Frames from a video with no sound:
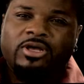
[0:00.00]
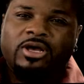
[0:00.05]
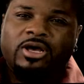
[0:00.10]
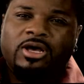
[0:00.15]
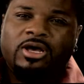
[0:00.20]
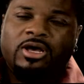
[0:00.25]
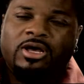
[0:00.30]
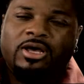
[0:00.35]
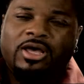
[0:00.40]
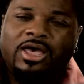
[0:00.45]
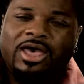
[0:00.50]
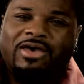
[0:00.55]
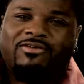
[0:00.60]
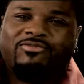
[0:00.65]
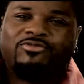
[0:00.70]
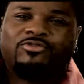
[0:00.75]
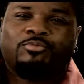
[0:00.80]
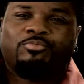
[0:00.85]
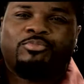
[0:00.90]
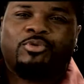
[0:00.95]
uh, have
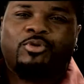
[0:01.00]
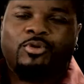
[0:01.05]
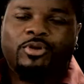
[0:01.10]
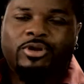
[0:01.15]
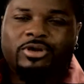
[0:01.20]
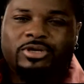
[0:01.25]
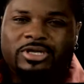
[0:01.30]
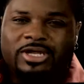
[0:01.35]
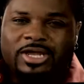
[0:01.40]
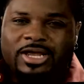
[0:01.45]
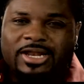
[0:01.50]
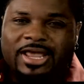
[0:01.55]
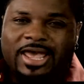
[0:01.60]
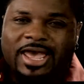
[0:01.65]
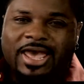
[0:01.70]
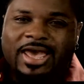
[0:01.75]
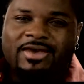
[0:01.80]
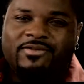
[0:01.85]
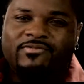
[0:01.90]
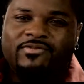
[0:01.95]
support and
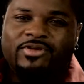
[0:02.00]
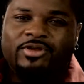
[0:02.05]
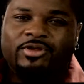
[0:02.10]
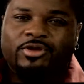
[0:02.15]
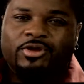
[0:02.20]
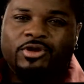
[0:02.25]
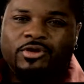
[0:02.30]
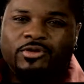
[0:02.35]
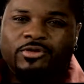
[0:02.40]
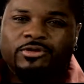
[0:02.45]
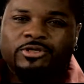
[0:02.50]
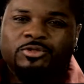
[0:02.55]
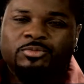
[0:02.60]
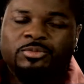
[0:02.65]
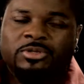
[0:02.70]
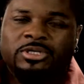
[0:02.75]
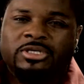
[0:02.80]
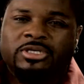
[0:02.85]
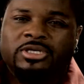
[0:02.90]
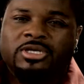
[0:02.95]
have
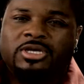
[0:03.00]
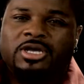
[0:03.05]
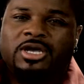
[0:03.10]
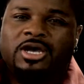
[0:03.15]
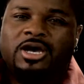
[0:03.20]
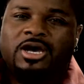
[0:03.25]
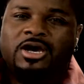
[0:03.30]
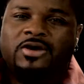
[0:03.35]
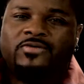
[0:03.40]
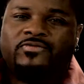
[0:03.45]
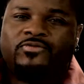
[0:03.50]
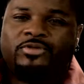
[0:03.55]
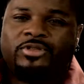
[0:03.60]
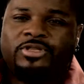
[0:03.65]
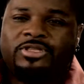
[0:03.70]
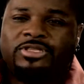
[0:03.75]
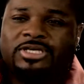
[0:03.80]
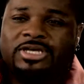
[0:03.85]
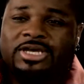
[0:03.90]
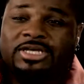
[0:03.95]
encouragement uh, for the
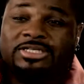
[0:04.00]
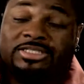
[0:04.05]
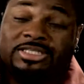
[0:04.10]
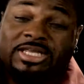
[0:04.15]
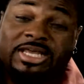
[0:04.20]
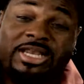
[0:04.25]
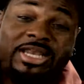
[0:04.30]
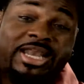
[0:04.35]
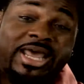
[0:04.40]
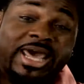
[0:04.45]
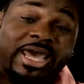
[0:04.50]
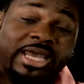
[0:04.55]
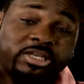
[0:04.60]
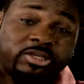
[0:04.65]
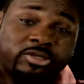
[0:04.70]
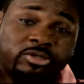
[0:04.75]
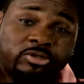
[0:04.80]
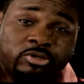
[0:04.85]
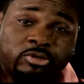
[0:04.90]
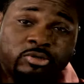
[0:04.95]
things that they like to
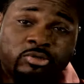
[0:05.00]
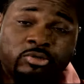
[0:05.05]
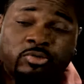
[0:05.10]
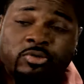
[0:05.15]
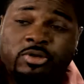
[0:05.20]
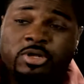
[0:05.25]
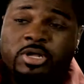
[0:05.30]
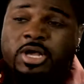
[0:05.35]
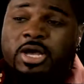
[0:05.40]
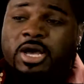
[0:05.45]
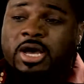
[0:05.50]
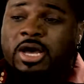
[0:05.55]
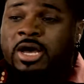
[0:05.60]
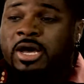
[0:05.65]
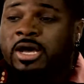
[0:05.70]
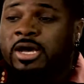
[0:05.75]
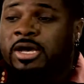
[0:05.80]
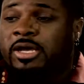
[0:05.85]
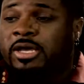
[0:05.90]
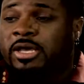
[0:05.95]
do
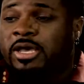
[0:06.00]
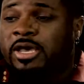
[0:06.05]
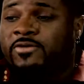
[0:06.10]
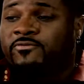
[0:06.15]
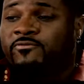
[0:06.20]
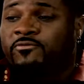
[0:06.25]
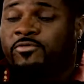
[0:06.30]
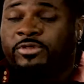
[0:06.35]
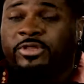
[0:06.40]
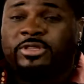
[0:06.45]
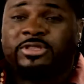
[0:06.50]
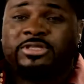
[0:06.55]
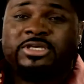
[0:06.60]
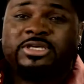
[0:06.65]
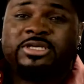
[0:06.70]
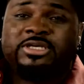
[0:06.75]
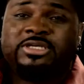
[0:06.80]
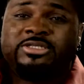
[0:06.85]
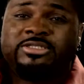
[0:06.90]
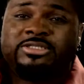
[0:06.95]
uh, and for the
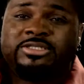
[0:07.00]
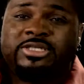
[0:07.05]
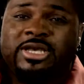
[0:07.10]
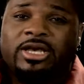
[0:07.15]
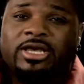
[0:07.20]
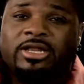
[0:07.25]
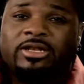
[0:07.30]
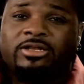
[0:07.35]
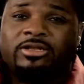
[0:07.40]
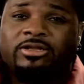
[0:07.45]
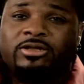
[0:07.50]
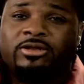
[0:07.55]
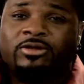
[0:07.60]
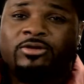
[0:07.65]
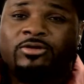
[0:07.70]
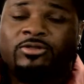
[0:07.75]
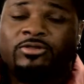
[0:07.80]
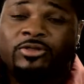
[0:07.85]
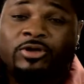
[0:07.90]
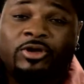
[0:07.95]
things that you know
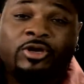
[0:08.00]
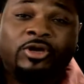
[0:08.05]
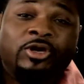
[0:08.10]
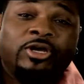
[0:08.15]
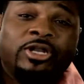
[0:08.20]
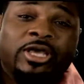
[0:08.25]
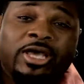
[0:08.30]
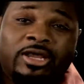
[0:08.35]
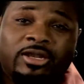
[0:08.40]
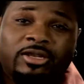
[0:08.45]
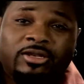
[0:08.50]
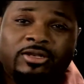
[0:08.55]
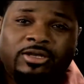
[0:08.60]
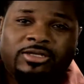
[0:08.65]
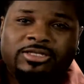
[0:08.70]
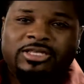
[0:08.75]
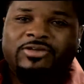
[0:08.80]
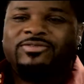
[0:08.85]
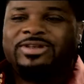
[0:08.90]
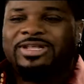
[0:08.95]
they're good at.
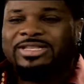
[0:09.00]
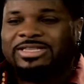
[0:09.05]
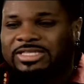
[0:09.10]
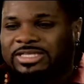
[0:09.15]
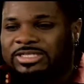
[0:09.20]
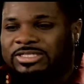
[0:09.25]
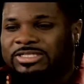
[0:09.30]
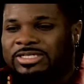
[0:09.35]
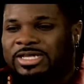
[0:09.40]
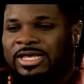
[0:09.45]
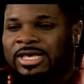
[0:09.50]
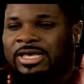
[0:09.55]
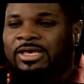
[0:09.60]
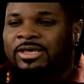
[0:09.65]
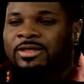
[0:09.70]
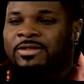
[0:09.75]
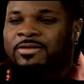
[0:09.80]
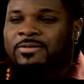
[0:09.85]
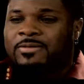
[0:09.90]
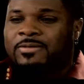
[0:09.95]
Because even at this day,